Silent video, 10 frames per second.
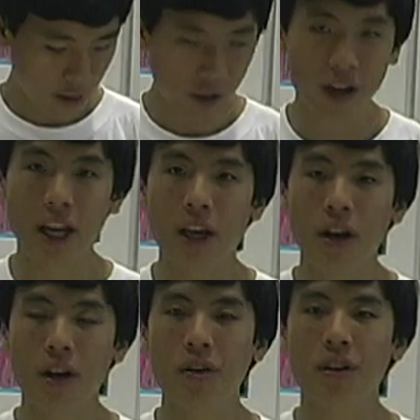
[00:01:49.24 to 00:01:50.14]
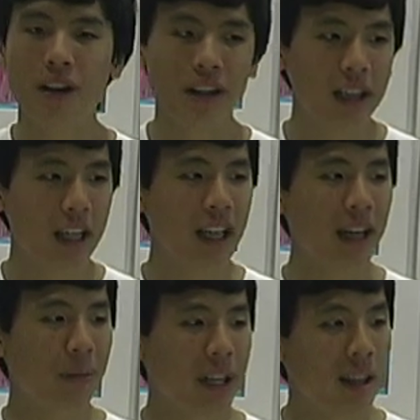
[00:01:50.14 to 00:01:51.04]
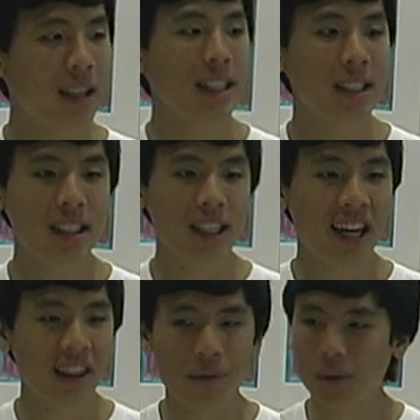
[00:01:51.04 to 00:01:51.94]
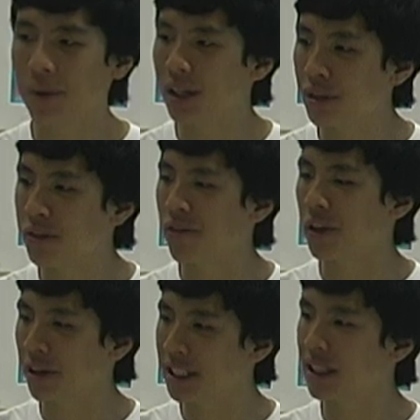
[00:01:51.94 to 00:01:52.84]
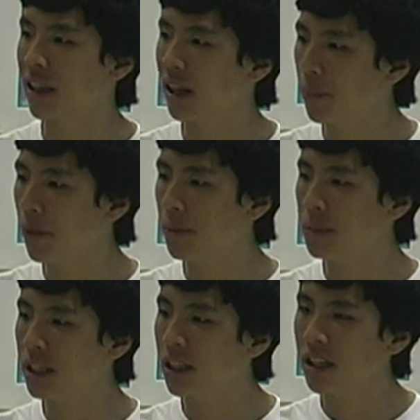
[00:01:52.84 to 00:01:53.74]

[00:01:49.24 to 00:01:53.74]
Okay, hold on. Can we at least decide that we want to use fluorescent light bulbs?